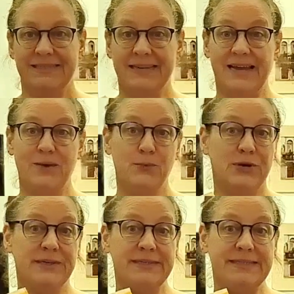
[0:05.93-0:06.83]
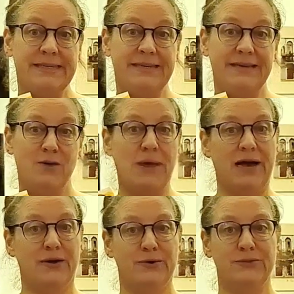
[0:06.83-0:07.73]
Today we're going to see
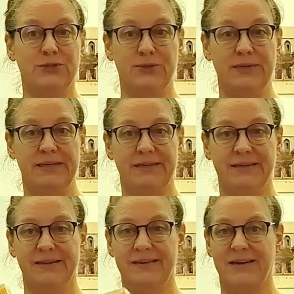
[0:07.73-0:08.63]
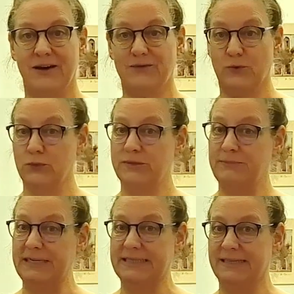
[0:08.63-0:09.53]
about turning
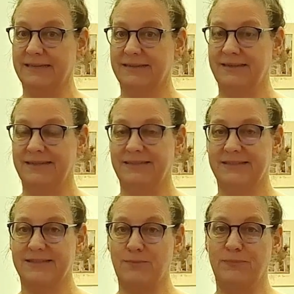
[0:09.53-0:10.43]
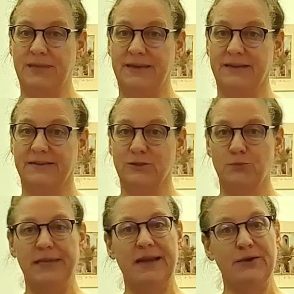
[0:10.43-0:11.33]
frozen pizza into something a
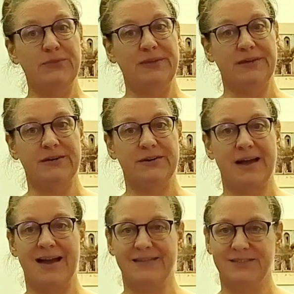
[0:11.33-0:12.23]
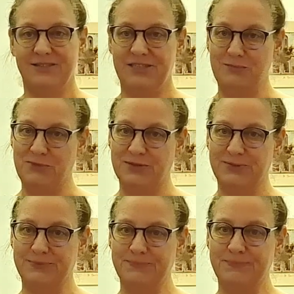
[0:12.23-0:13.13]
little bit healthier as a cheat
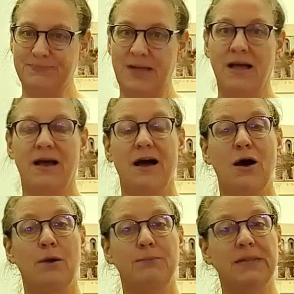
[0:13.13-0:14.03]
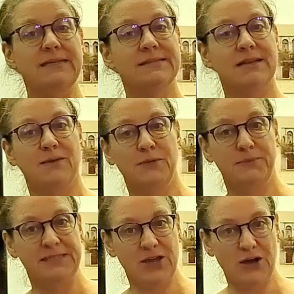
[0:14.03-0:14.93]
meal. Plus, I'm going
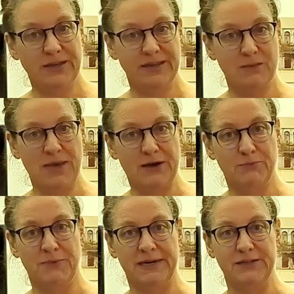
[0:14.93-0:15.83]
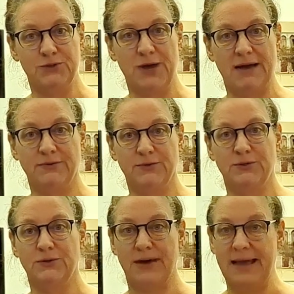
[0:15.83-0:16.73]
to be talking about my
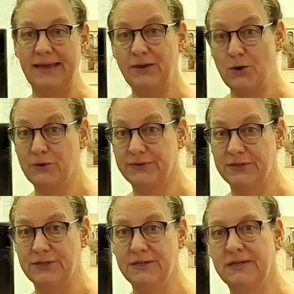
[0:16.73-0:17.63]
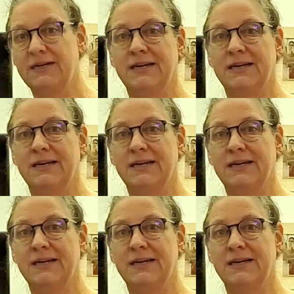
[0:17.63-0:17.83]
travel hangover